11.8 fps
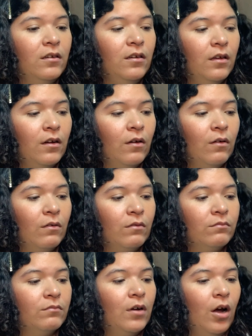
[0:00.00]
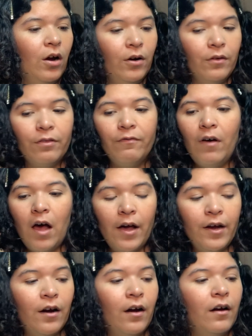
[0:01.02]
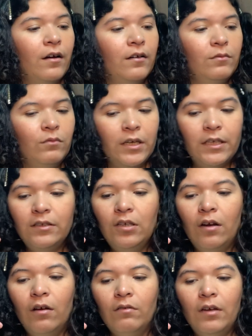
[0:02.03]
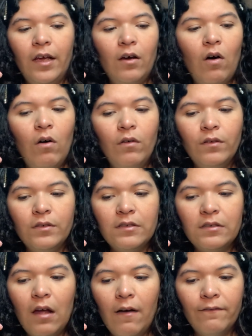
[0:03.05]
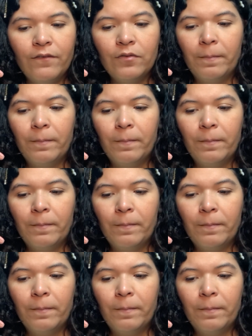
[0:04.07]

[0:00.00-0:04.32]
you know, earth, fire, when, you know, like all those stuff,